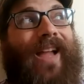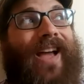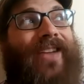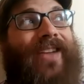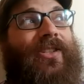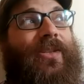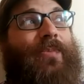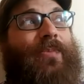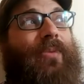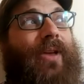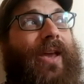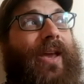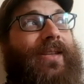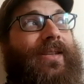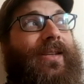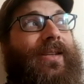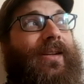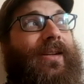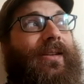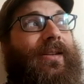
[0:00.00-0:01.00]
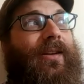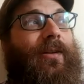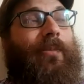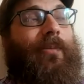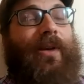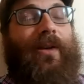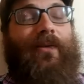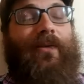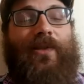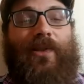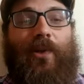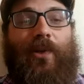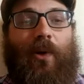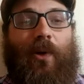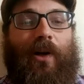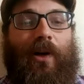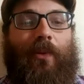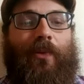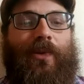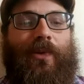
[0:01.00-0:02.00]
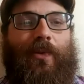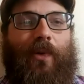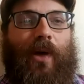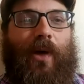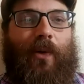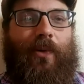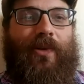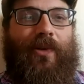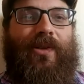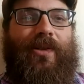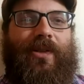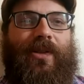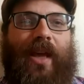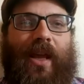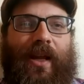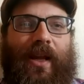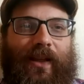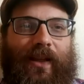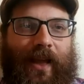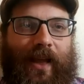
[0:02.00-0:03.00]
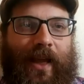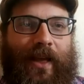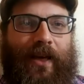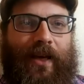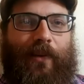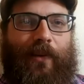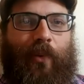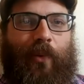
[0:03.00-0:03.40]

I just planted a little bit of sorghum as well, which is getting late,